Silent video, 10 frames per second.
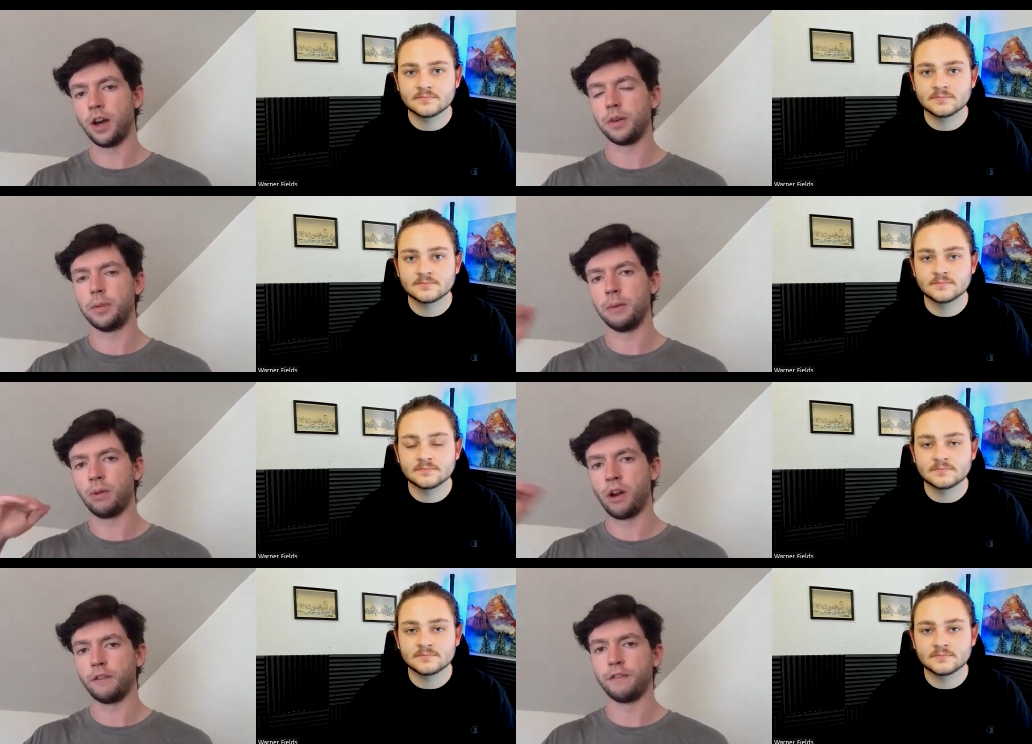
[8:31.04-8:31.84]
Speaker 1: other people
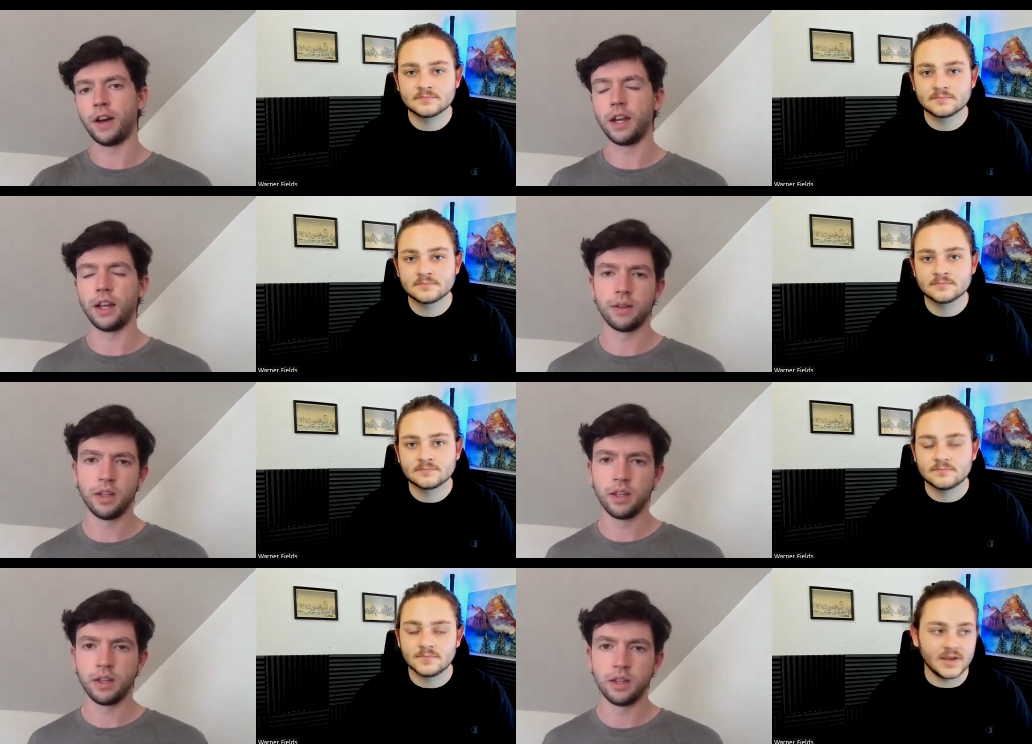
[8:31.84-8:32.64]
aren't finding.
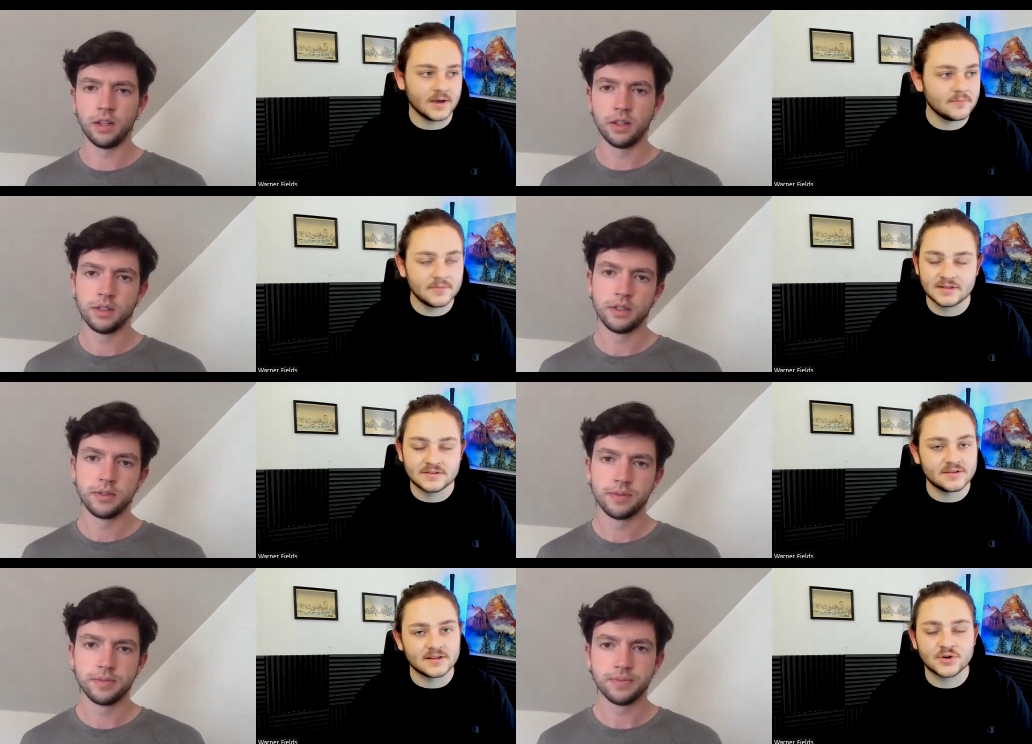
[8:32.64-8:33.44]
Speaker 2: Yeah,
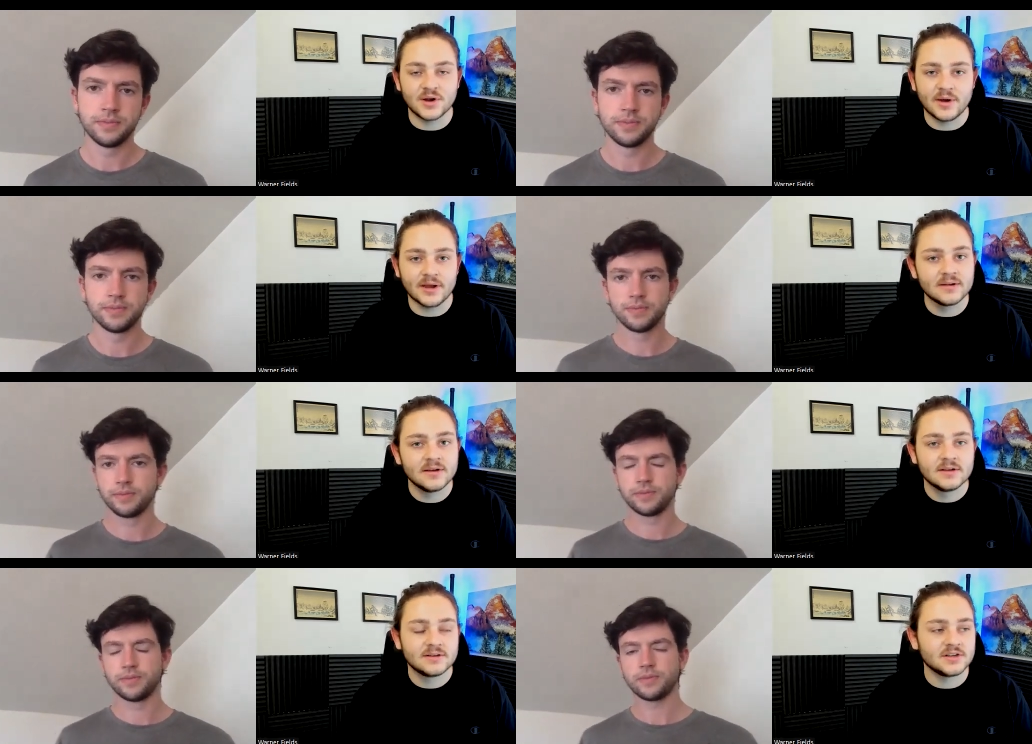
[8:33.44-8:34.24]
that's that's a great way
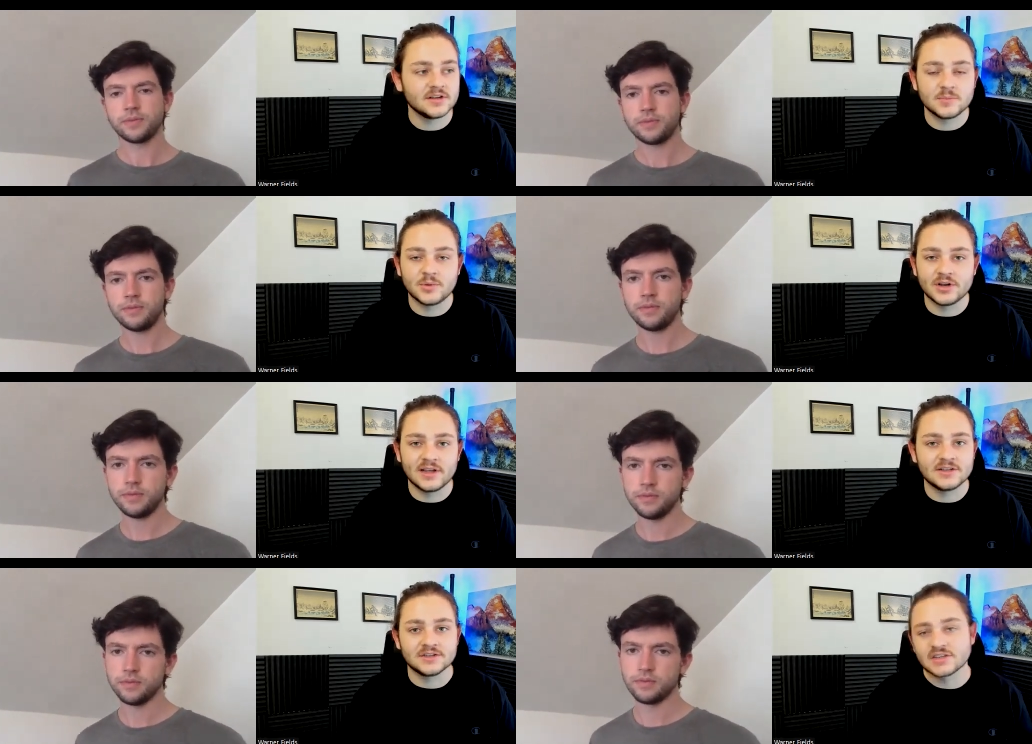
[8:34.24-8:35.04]
to to put
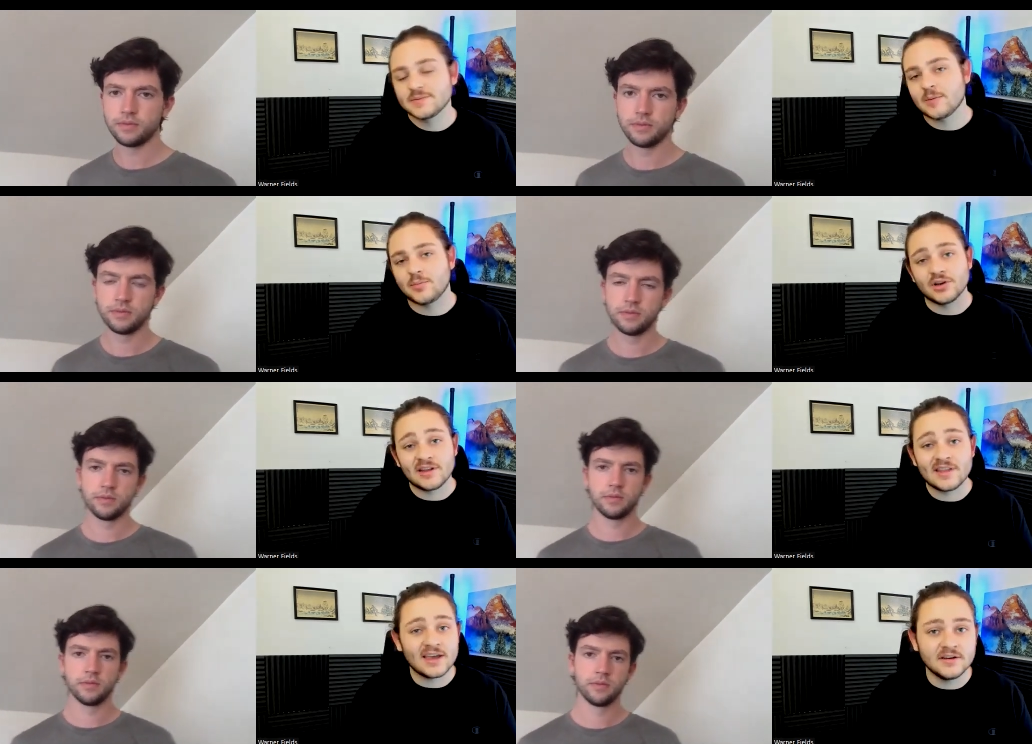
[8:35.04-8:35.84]
it. It's just about
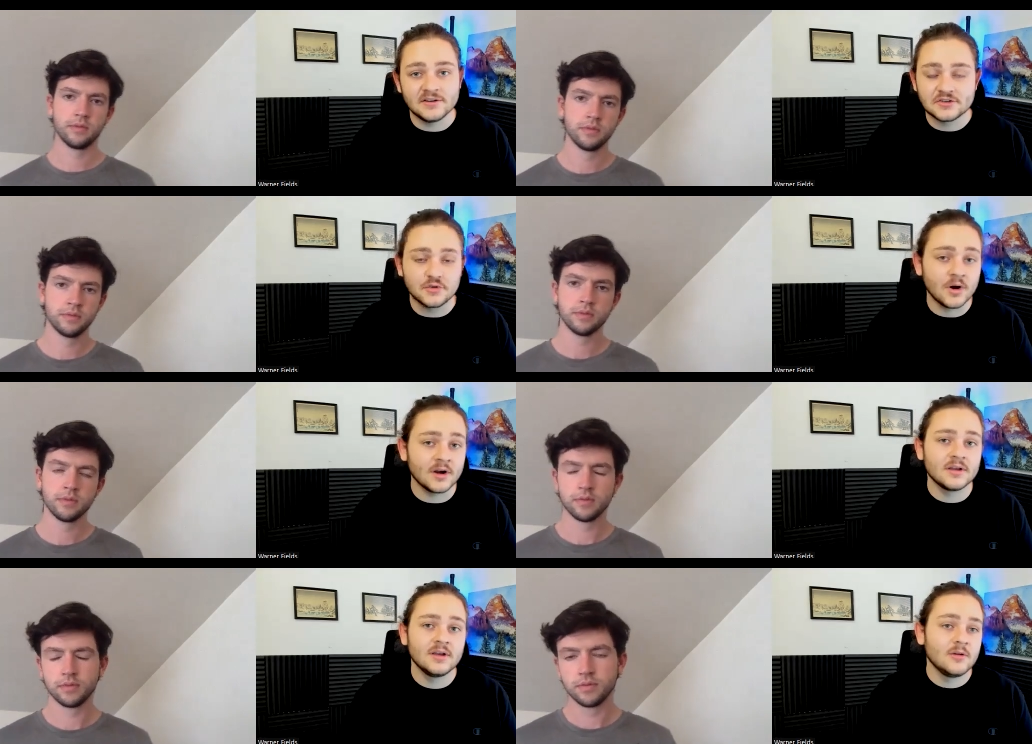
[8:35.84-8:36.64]
putting in that initial
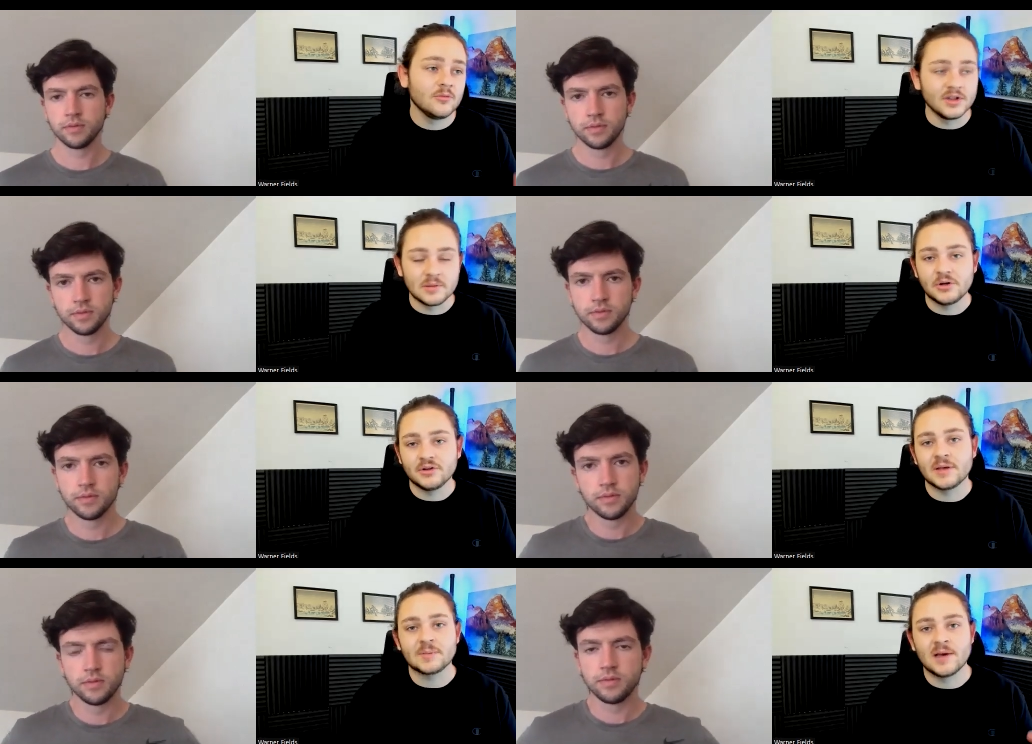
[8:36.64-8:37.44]
work, really
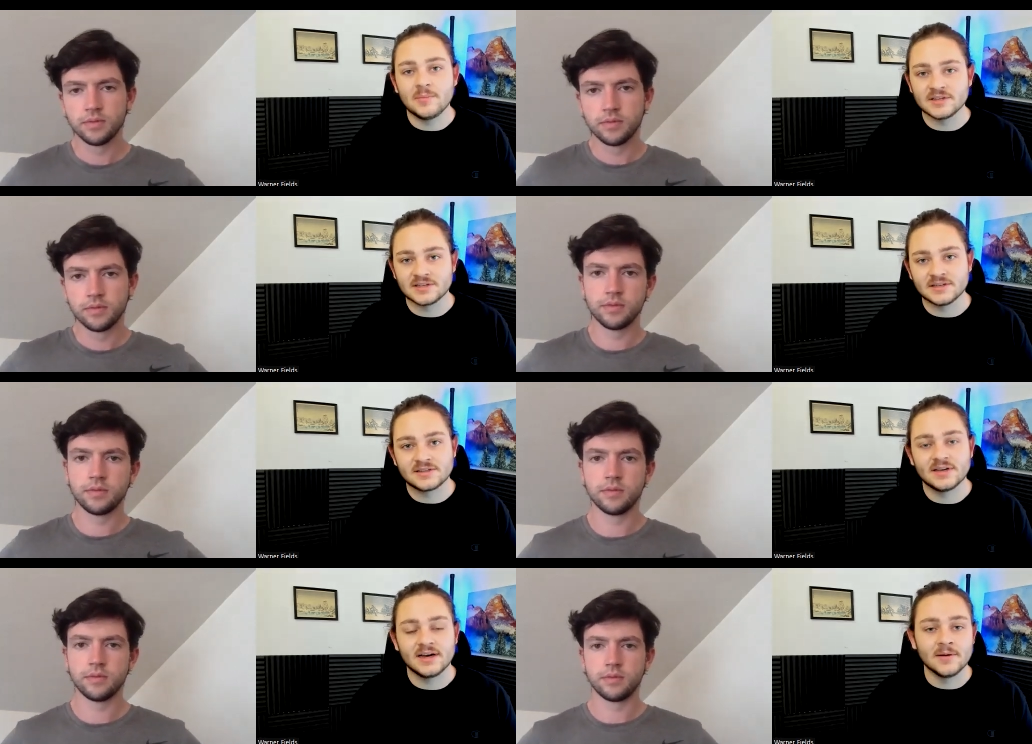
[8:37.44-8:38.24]
building up that
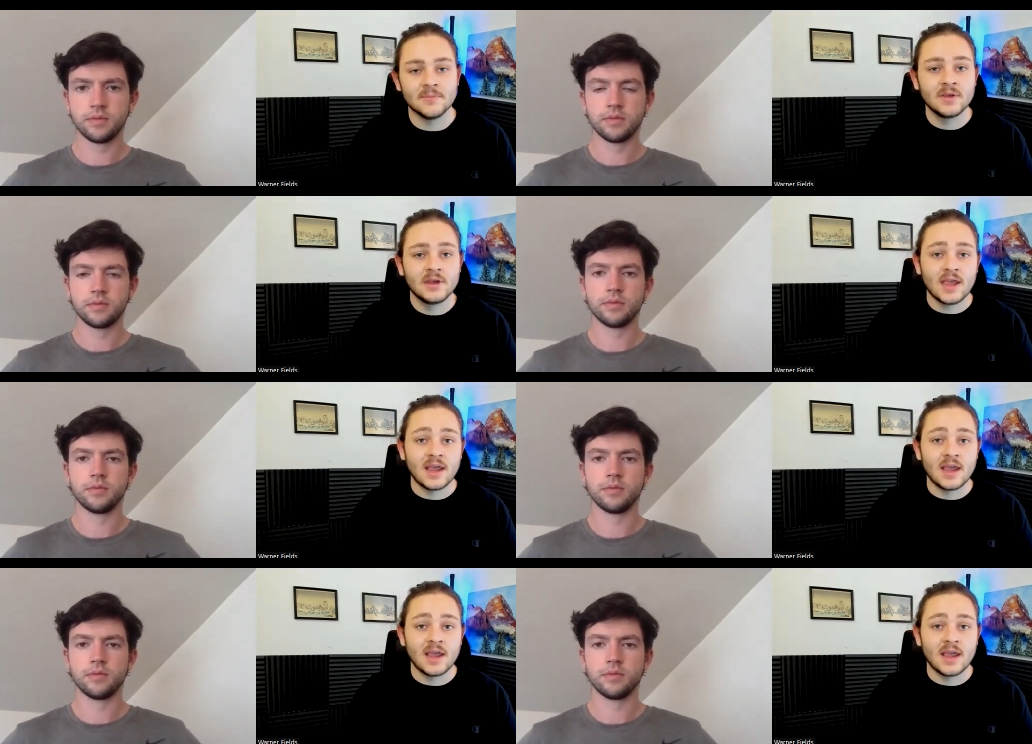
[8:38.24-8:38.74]
business. Um,